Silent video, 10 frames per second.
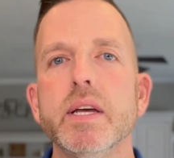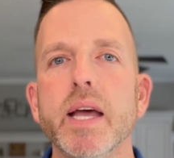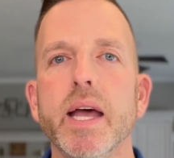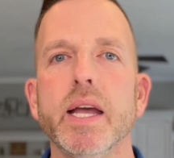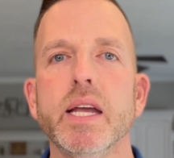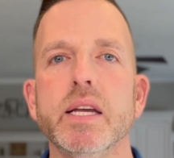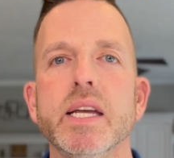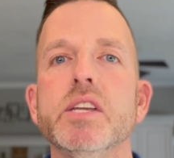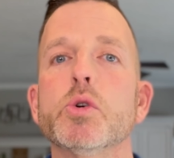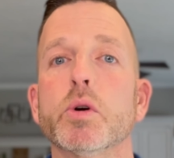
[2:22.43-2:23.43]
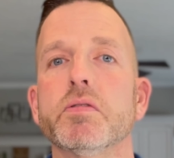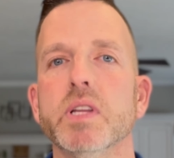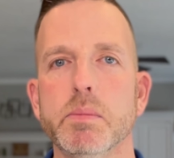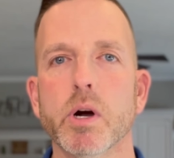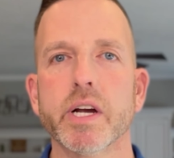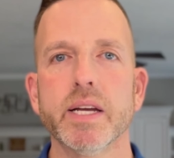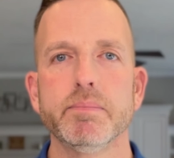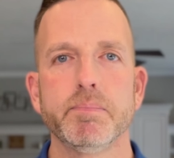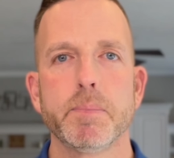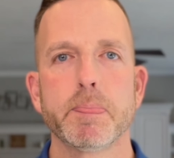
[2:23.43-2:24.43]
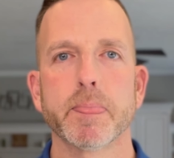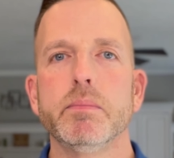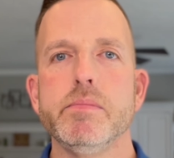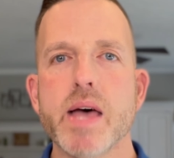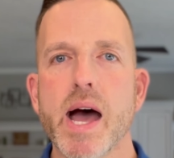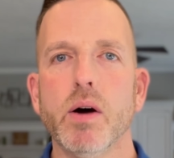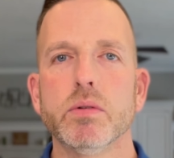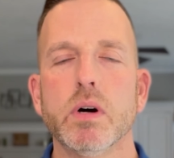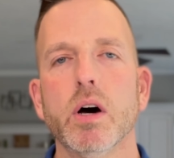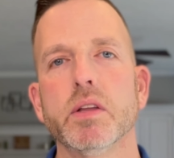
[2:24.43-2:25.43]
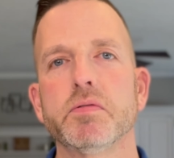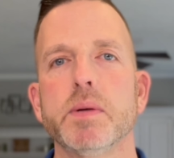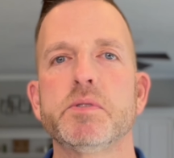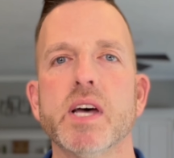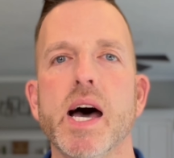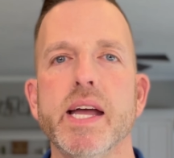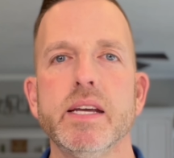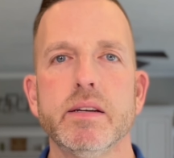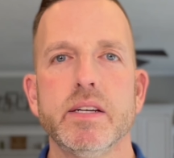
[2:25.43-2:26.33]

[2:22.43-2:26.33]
an indoor flea market. Now, on the flip side,